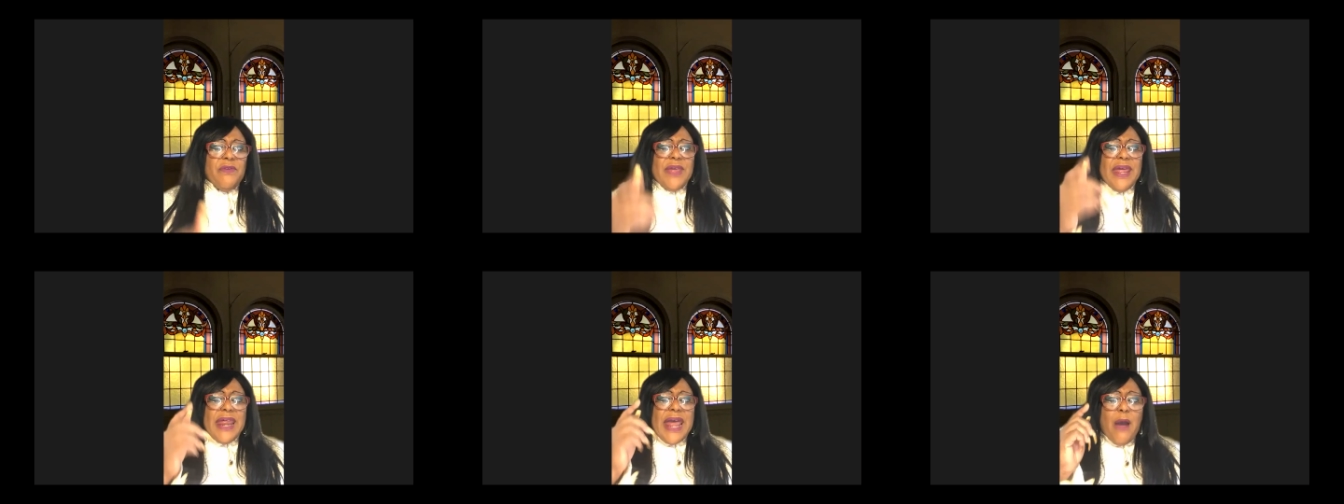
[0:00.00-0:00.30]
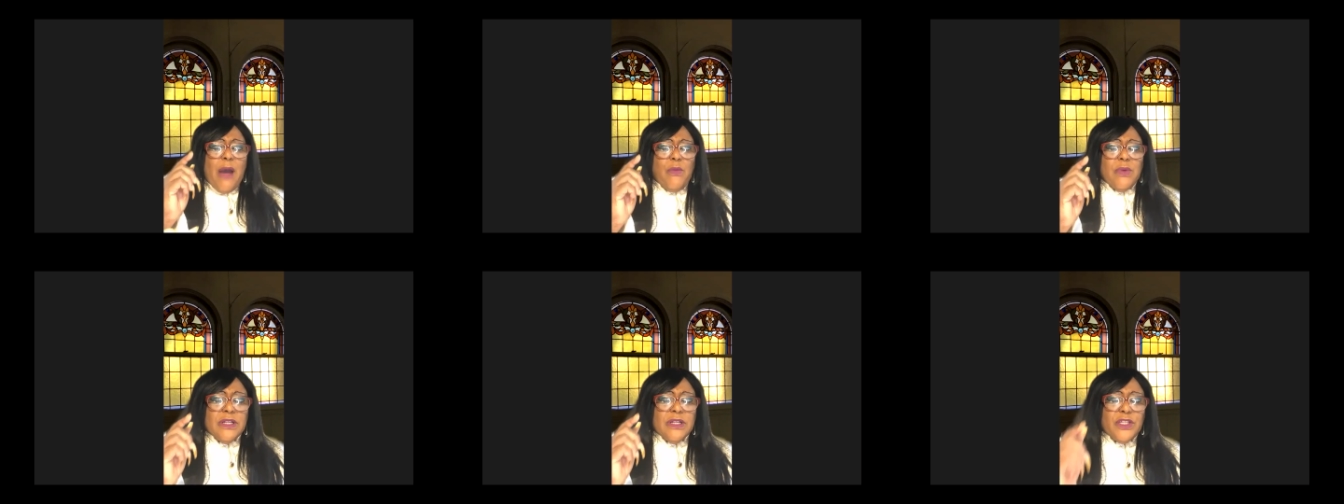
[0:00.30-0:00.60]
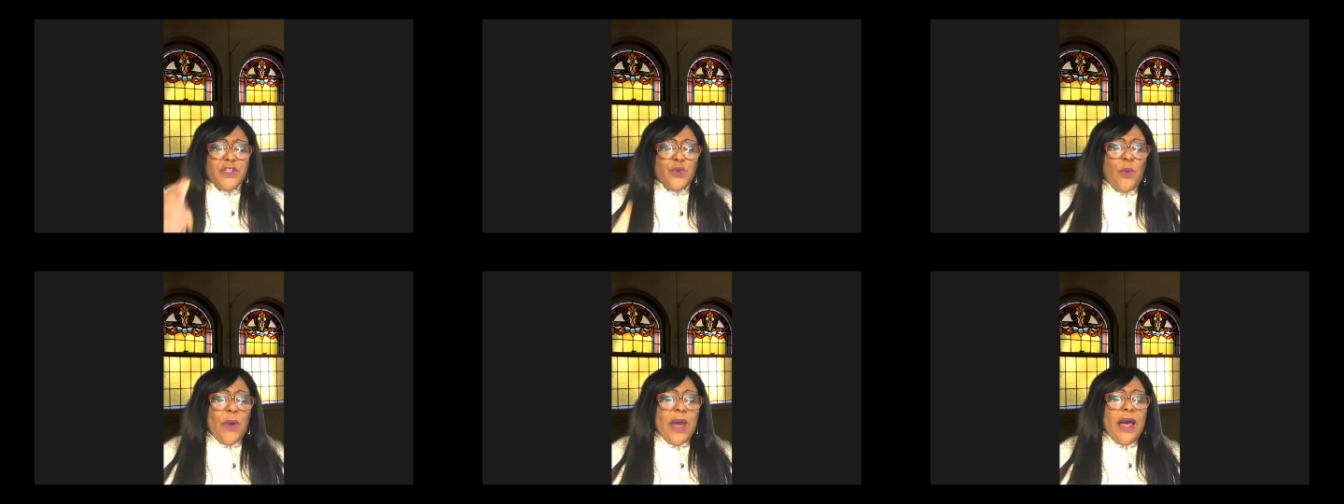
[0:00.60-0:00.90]
that I will
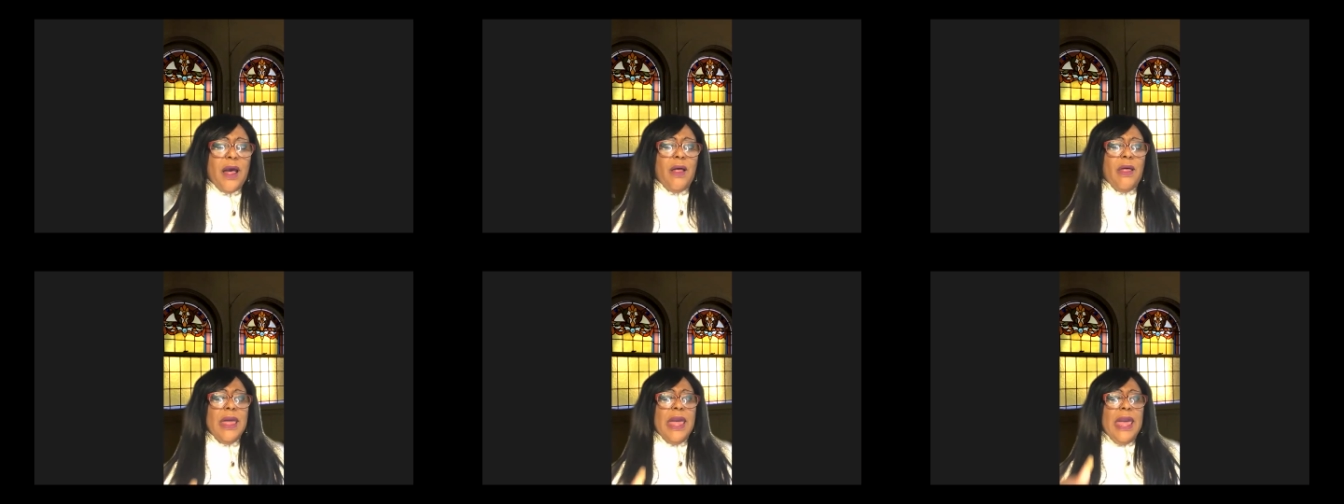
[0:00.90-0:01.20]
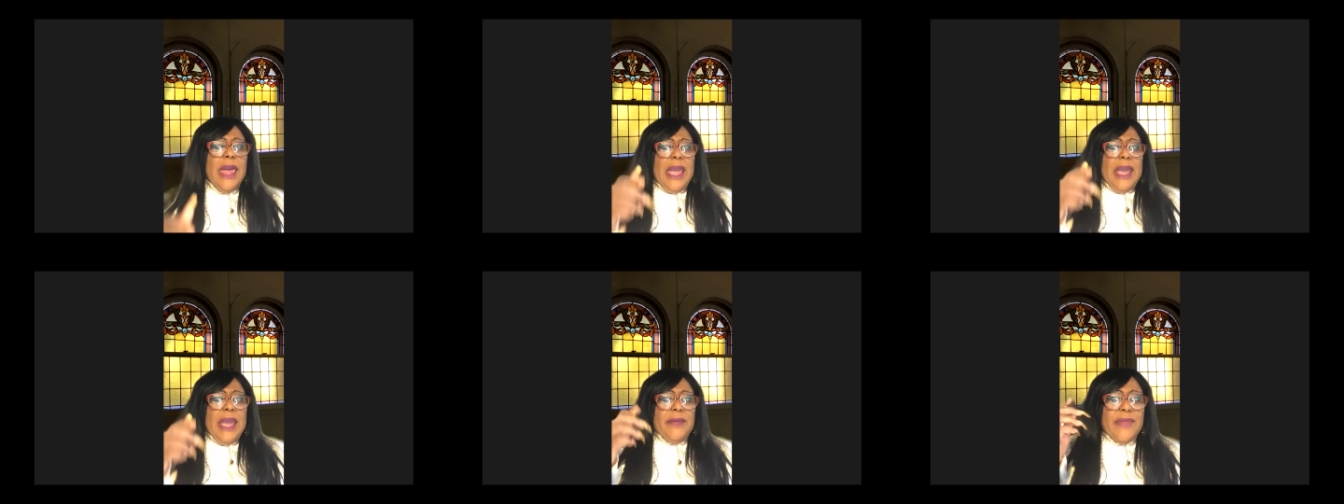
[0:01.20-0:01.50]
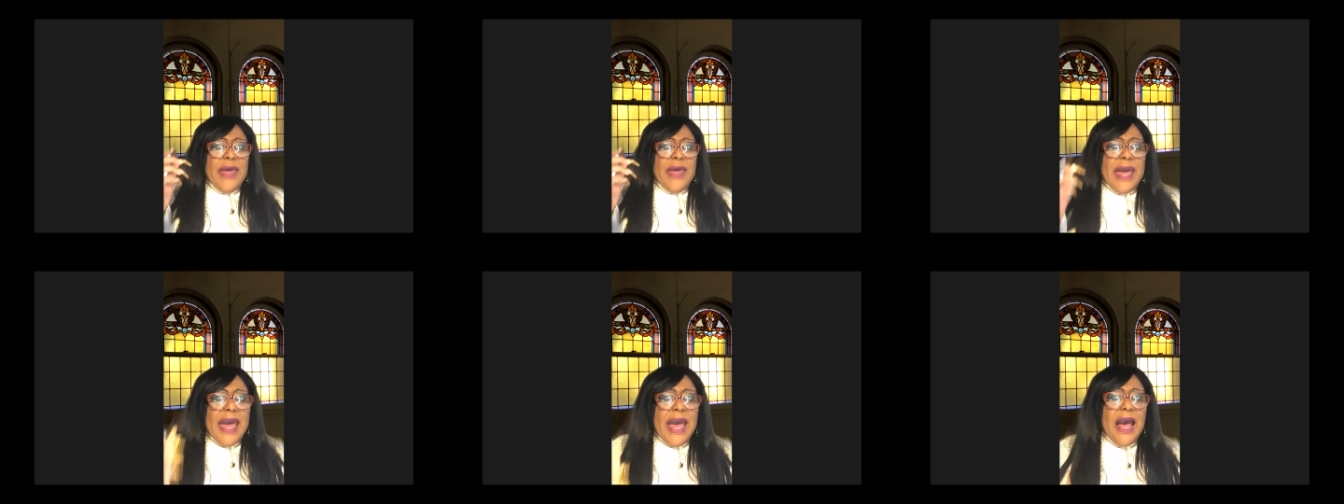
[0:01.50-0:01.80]
dwell in
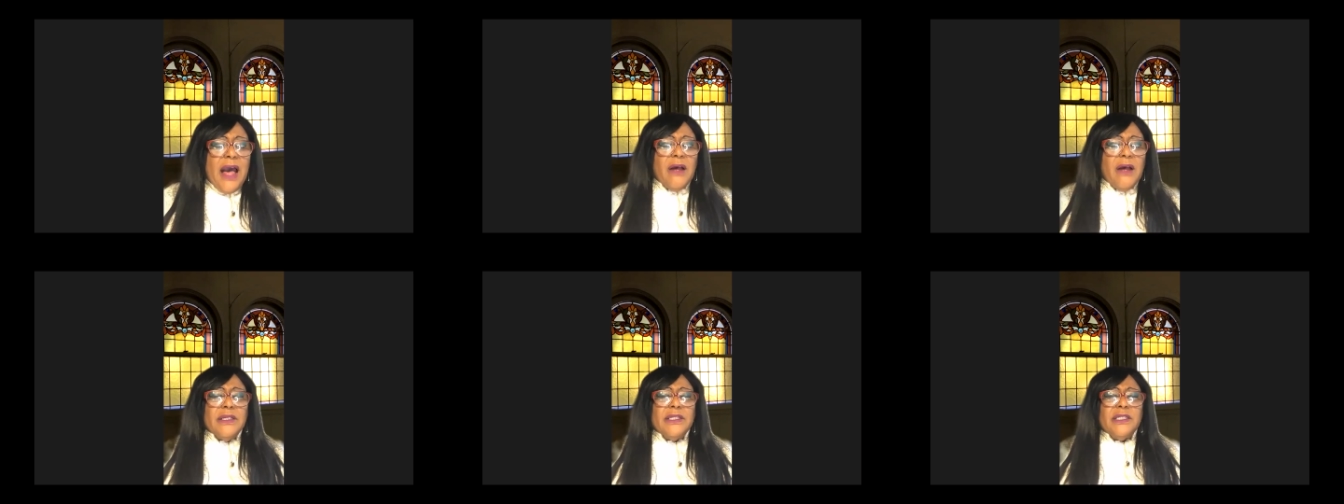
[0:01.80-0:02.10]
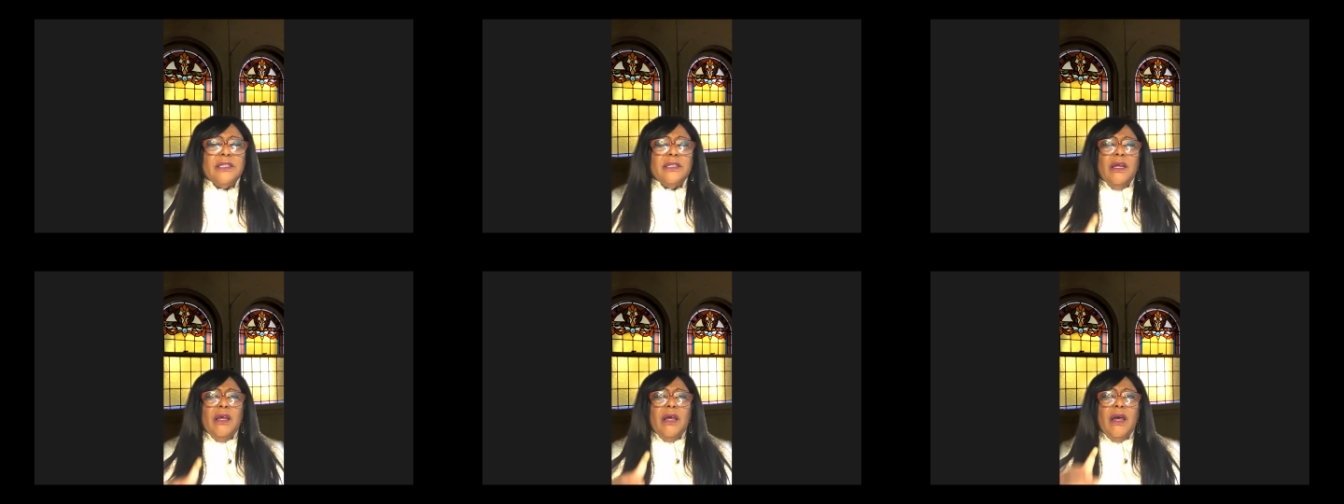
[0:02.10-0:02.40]
the house